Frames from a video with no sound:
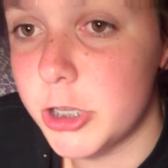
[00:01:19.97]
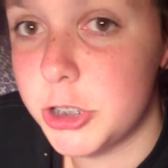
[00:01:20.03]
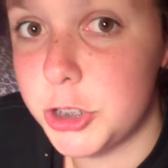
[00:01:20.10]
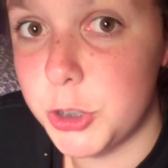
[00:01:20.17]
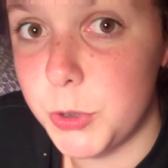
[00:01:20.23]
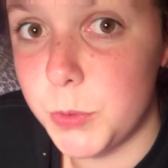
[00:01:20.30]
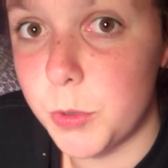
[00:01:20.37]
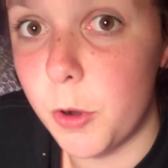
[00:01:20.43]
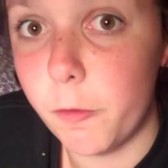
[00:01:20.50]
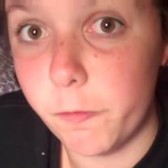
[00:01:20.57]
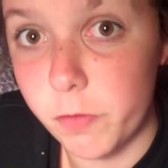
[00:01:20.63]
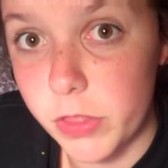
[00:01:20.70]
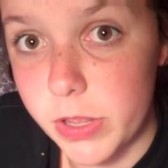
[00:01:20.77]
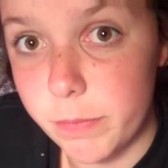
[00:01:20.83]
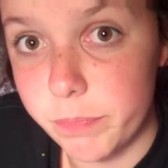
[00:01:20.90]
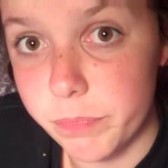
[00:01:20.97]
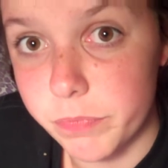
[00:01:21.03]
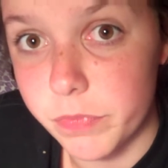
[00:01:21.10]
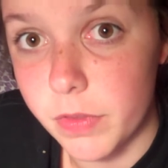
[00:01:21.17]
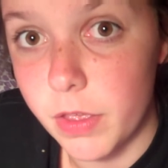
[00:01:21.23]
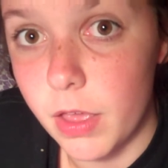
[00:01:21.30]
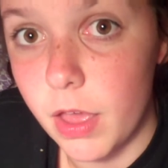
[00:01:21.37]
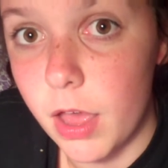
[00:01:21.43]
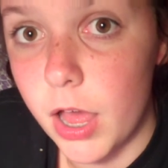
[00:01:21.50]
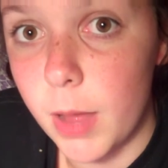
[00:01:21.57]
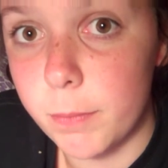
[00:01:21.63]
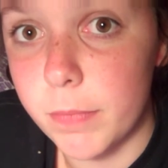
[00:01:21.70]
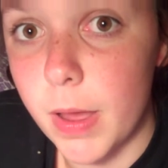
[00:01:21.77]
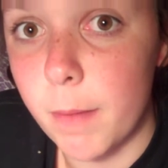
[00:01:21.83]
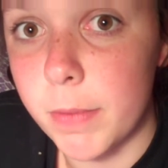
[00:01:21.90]
Soon, hopefully.
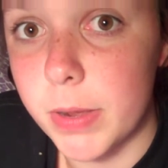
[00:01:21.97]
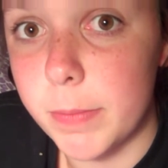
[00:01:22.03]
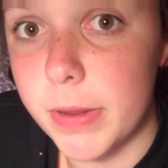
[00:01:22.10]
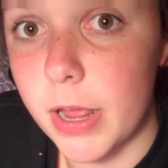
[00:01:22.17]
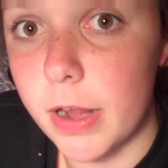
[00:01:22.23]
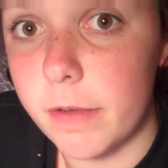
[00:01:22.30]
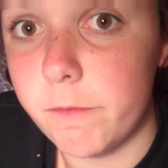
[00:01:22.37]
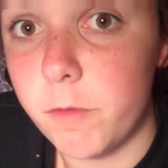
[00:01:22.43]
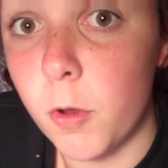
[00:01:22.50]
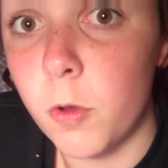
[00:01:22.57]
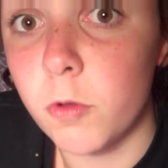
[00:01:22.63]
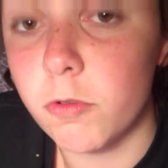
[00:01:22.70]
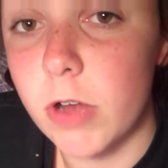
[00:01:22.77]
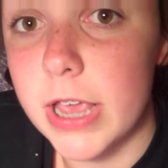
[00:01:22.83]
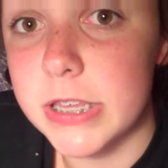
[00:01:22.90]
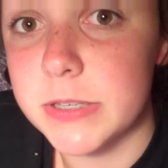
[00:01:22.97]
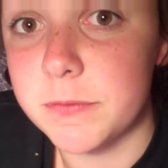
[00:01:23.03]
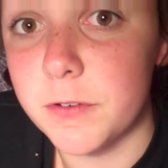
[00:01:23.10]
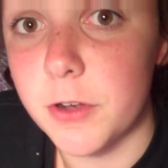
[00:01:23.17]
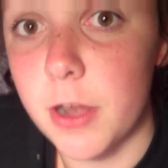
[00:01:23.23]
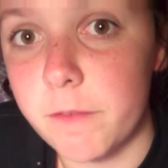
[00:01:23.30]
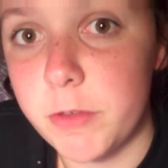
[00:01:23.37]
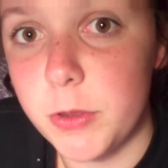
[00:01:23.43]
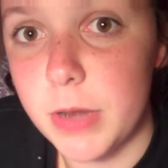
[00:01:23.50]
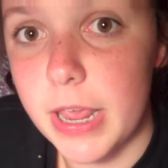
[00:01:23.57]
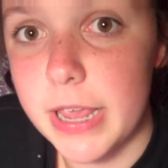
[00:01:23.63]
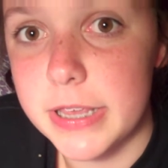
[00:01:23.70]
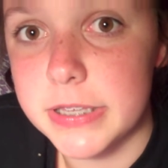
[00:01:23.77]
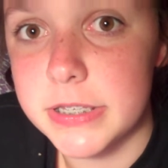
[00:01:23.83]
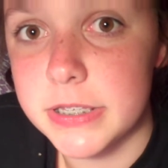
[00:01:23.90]
I'm gonna be on vocal rest for a few
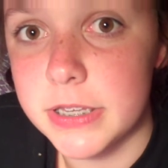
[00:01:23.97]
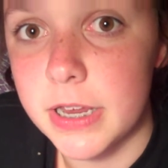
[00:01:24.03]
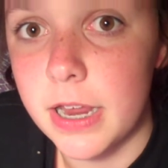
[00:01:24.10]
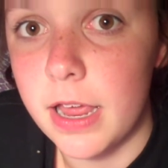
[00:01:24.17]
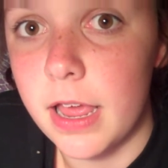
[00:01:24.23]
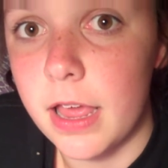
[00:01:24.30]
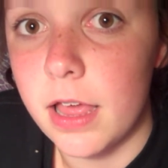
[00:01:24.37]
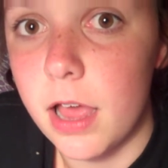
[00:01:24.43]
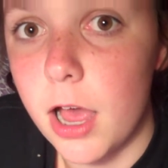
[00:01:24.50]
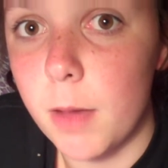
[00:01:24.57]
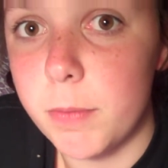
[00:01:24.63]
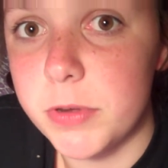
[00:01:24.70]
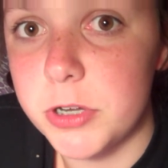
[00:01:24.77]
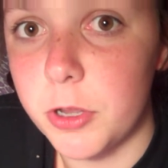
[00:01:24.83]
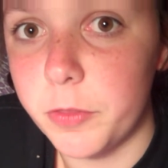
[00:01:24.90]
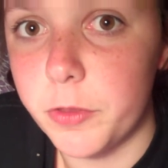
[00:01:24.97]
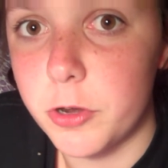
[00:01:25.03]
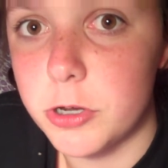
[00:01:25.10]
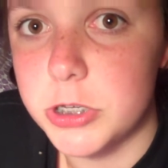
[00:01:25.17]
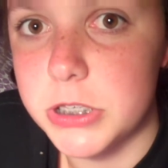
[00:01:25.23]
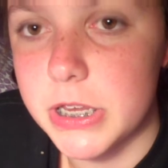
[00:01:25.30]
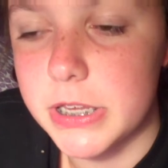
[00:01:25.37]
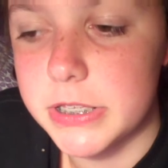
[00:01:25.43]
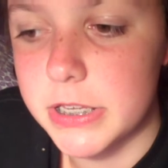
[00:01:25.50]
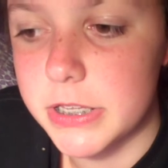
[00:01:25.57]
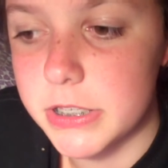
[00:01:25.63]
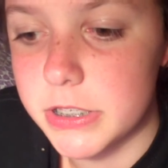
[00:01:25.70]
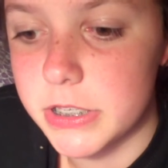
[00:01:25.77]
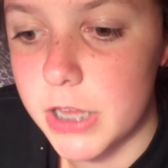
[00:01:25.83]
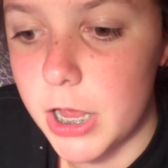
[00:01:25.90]
days, up until Thursday,
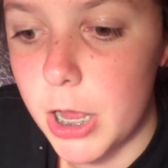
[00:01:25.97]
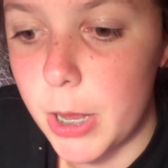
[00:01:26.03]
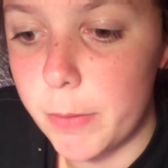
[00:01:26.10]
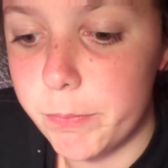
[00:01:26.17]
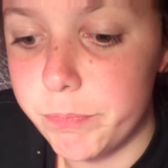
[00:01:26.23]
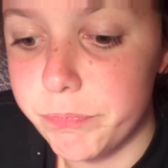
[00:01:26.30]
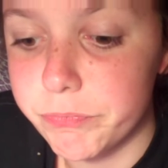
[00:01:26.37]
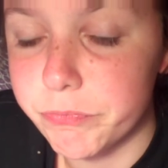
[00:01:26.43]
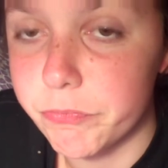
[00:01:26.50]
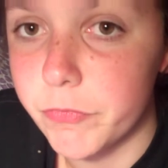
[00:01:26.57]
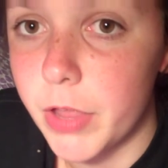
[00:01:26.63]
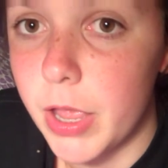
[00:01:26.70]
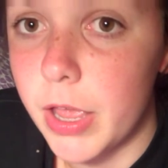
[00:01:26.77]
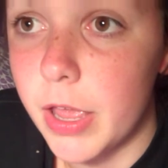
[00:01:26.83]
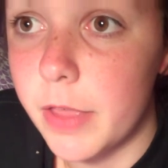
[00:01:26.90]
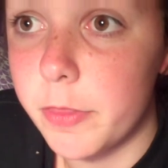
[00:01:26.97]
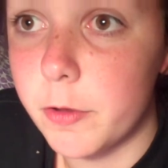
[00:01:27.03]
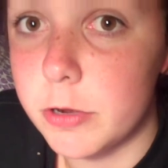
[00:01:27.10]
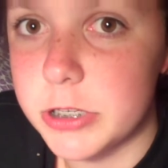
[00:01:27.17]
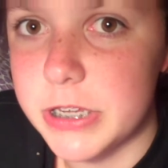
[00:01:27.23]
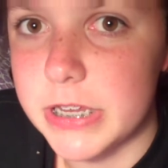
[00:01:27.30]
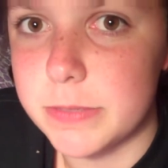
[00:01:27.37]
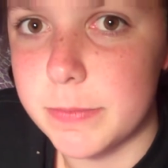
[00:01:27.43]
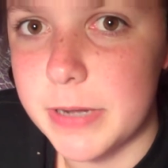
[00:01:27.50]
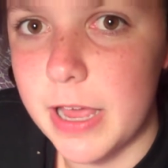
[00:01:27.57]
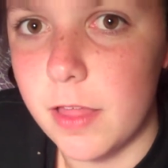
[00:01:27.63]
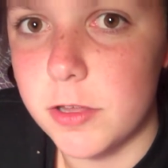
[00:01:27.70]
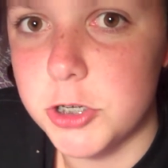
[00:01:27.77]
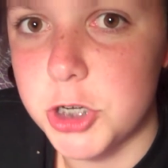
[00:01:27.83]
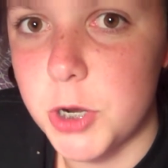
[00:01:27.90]
since Thursday is my
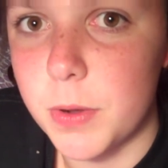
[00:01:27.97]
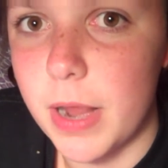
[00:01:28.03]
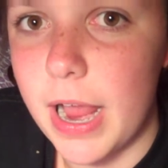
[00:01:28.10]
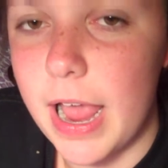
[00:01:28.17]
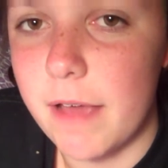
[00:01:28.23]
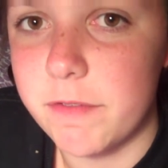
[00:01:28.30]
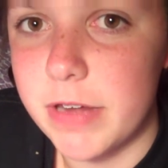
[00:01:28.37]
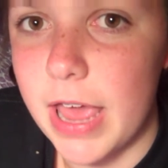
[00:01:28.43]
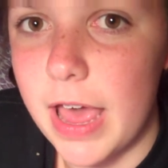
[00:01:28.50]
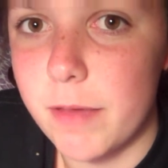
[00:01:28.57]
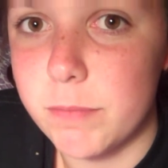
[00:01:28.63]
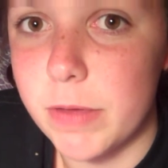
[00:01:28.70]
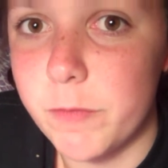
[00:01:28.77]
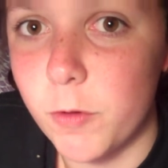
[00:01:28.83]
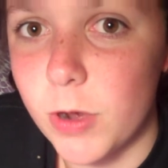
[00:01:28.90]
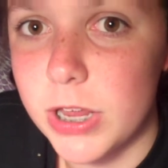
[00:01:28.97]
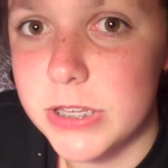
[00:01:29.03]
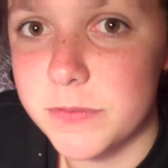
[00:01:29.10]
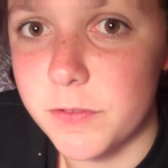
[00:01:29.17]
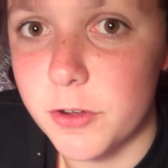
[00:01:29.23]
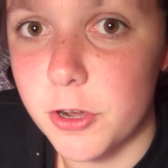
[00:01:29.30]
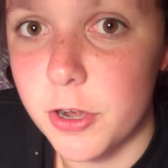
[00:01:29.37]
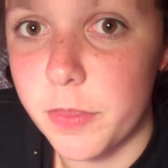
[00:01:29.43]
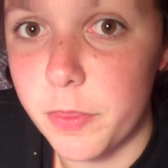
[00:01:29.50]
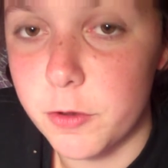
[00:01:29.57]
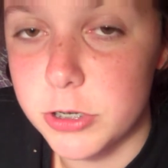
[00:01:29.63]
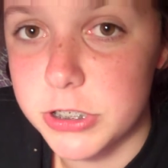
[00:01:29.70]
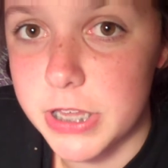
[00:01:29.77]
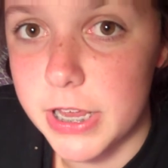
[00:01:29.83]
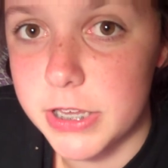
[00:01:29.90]
talent show, and I have to have my voice for
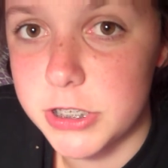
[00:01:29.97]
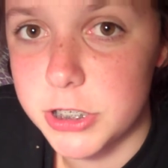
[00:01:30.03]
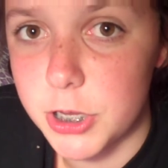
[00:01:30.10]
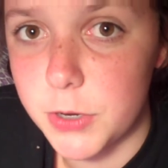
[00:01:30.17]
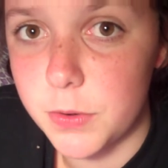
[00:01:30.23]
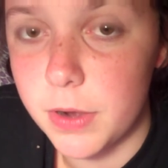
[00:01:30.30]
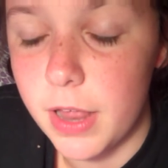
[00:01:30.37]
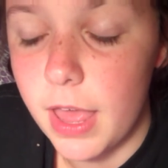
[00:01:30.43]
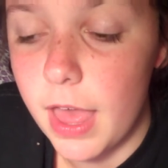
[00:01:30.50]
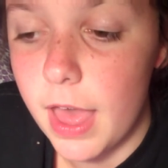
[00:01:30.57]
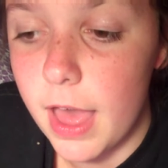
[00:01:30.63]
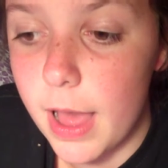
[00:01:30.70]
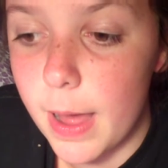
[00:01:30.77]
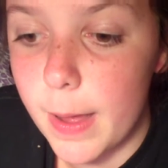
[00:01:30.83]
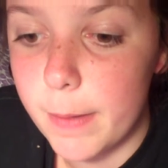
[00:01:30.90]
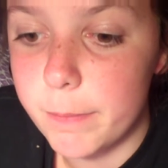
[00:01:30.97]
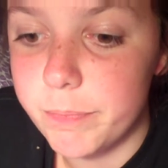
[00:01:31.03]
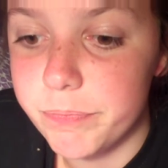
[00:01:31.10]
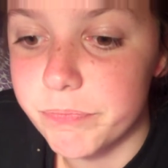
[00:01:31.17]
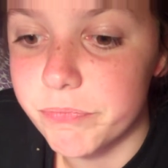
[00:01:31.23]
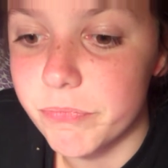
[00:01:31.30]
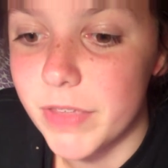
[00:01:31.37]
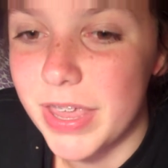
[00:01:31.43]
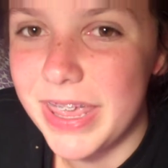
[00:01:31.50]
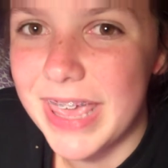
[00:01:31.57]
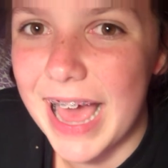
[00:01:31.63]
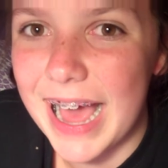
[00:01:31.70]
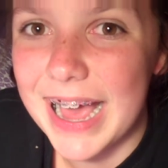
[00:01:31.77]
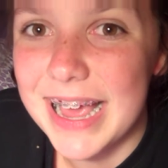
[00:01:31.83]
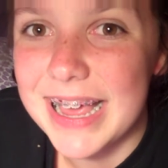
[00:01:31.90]
Thursday. So,
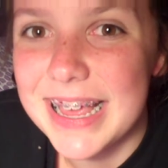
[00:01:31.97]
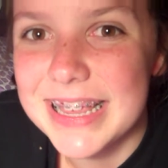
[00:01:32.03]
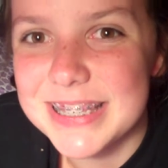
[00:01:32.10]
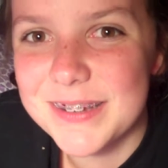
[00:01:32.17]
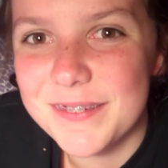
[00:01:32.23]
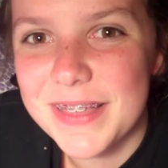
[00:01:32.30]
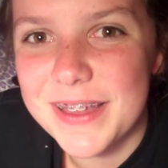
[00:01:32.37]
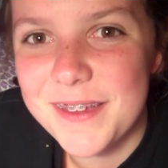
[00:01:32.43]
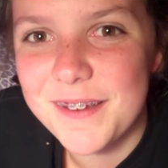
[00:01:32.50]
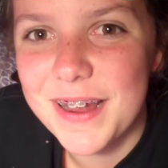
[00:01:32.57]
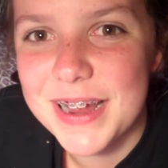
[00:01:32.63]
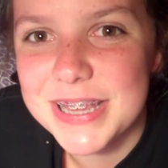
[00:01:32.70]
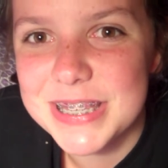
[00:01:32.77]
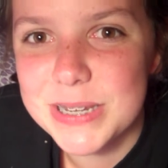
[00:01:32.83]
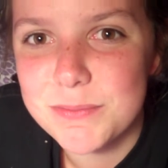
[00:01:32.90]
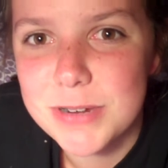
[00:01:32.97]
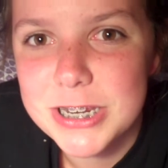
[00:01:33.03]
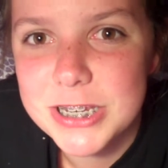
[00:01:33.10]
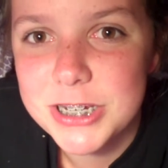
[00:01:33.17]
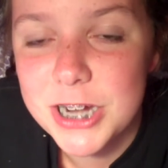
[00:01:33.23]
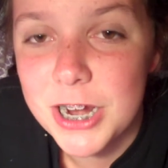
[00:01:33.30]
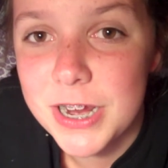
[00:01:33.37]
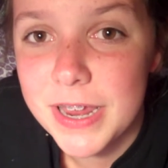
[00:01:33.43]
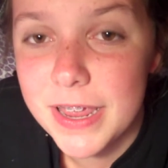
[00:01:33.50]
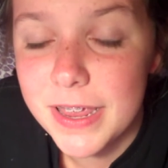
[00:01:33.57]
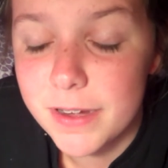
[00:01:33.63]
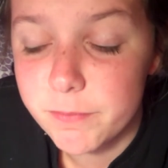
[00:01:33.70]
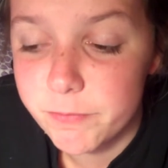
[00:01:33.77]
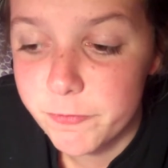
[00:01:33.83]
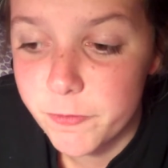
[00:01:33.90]
yeah. So, thank you guys so much
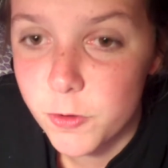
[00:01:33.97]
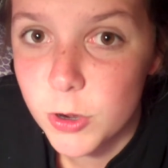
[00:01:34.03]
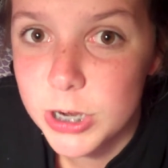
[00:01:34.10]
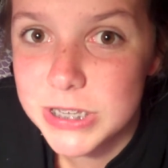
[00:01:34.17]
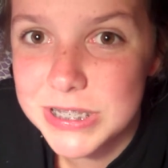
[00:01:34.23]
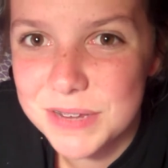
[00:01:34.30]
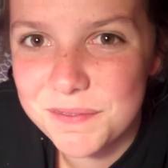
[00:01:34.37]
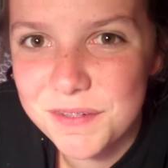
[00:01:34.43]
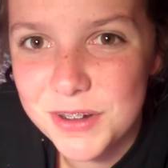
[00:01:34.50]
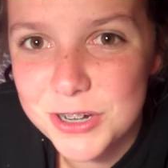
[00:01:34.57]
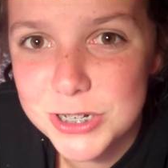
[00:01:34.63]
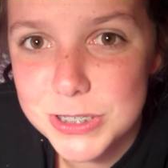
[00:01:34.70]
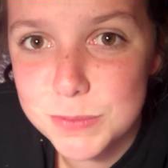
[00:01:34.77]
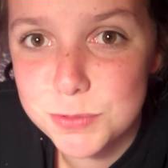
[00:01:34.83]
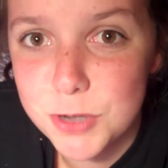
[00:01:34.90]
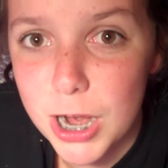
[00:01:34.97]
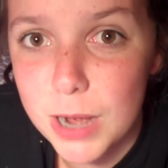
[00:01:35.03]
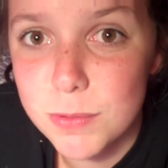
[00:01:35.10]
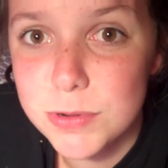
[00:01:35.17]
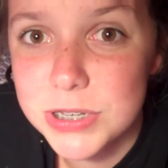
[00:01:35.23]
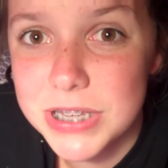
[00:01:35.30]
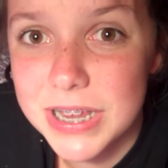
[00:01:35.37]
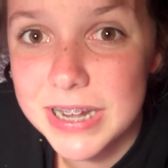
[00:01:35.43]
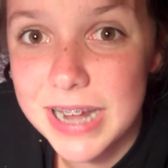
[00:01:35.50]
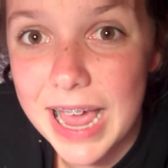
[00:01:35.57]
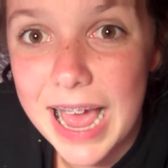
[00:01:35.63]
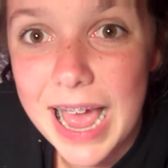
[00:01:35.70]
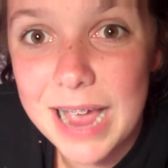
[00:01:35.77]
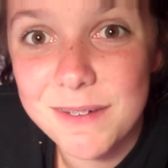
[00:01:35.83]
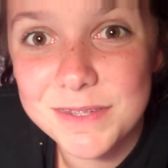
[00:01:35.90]
again for 700 subscribers, and
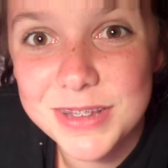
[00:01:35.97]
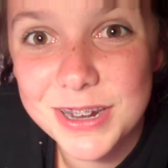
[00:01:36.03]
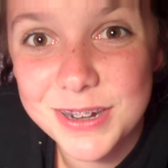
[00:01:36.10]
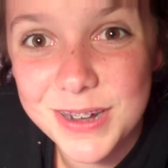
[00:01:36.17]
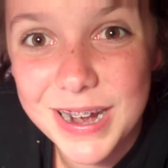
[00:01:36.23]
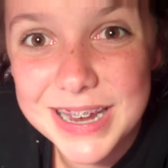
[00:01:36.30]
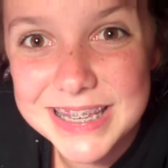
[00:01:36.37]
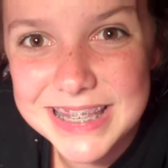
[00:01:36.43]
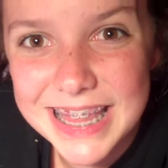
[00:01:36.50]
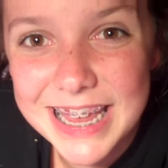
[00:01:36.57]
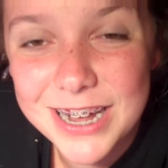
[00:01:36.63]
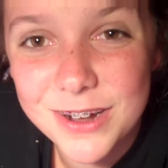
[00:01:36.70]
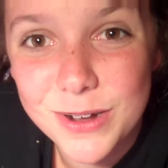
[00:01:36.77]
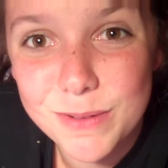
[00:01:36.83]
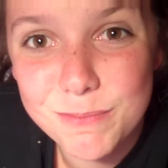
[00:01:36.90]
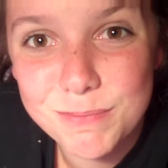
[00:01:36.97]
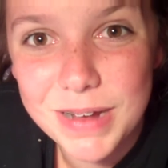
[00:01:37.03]
I will talk to you guys later.